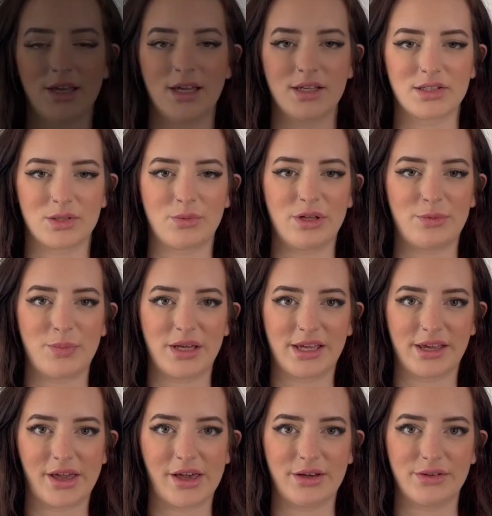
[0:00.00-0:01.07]
So with
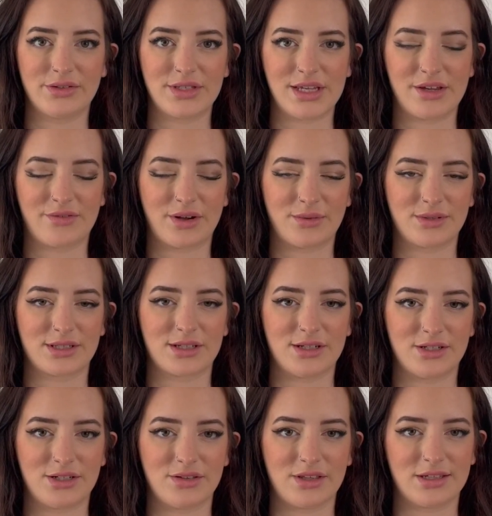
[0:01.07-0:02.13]
pin curls, if I was going
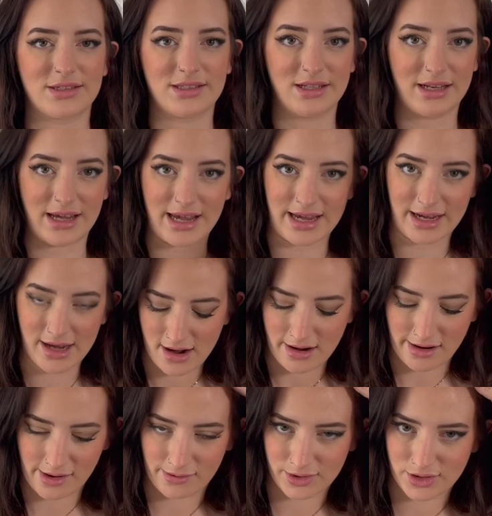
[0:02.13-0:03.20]
to do this today,
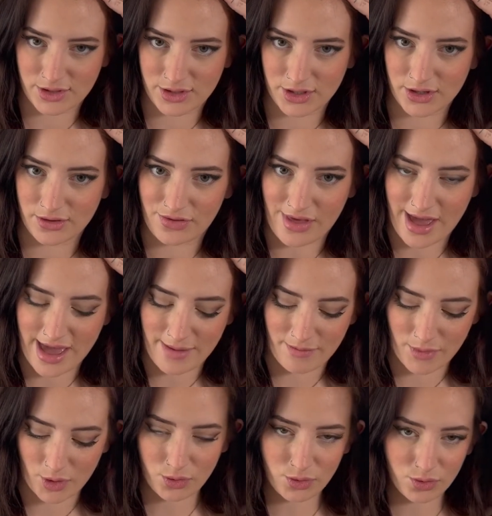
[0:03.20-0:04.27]
I would do
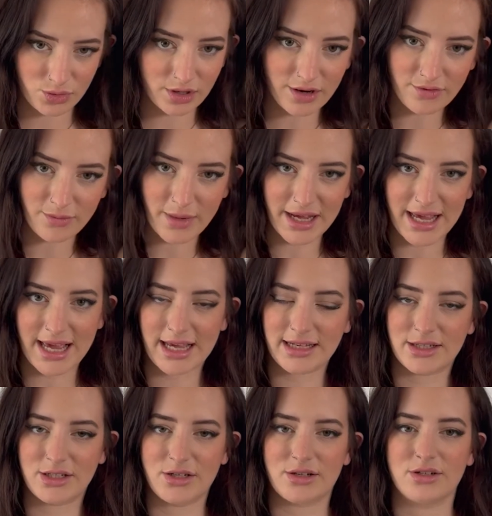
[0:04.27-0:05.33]
them all over my
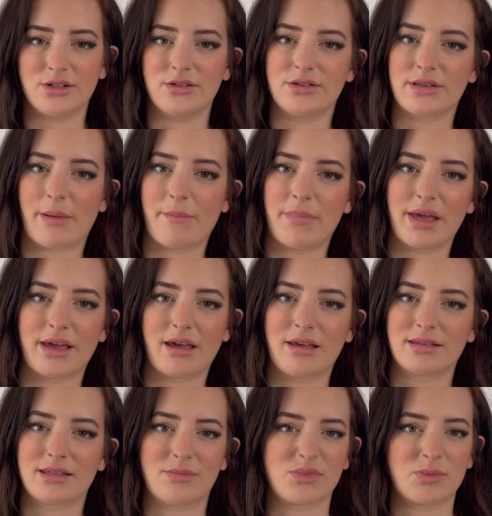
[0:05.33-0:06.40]
head. You can do some bigger,
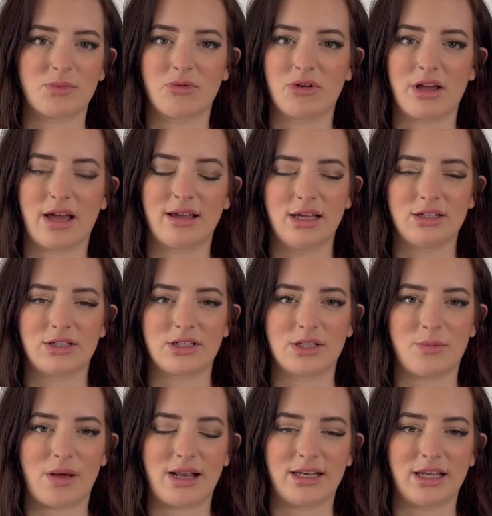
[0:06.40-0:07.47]
some smaller, just
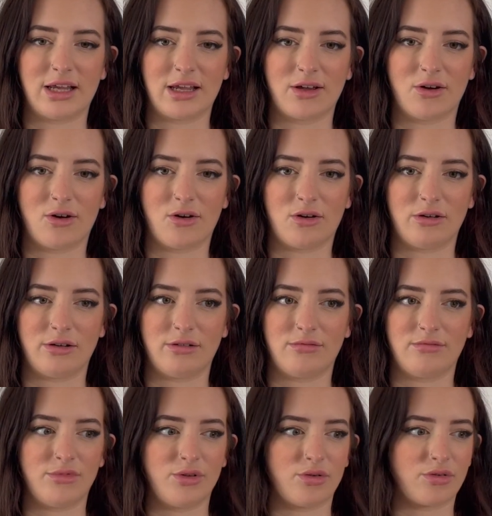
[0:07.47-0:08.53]
depending
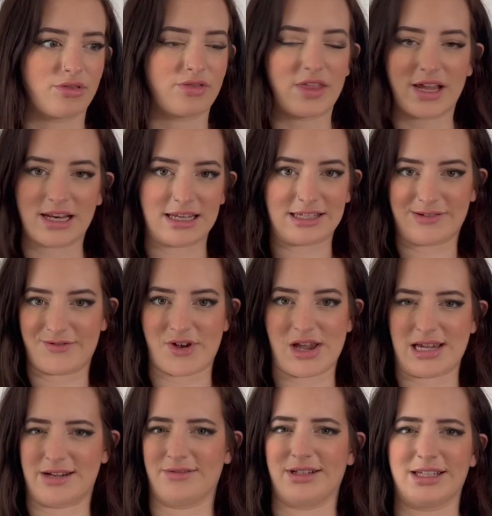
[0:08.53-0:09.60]
on your thickness of your
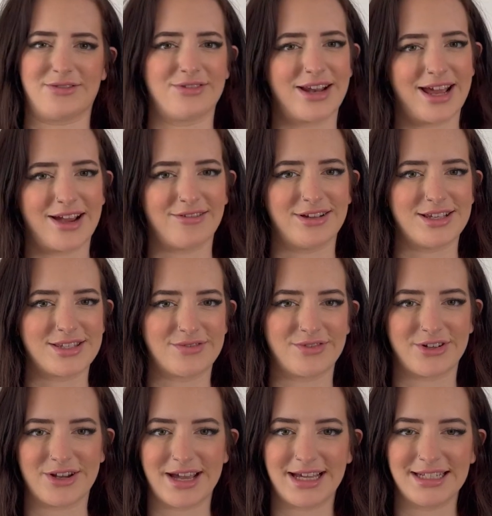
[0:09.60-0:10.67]
hair in different areas of
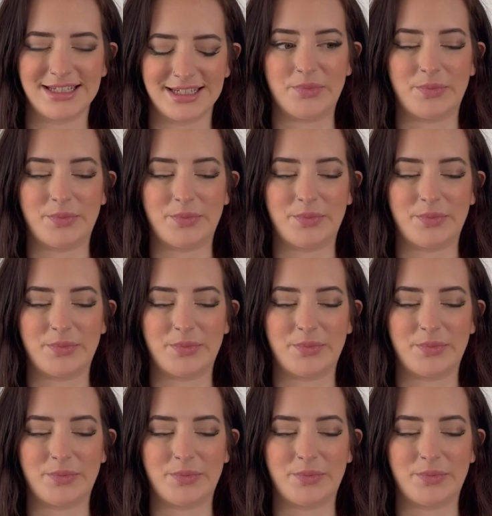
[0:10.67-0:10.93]
your head.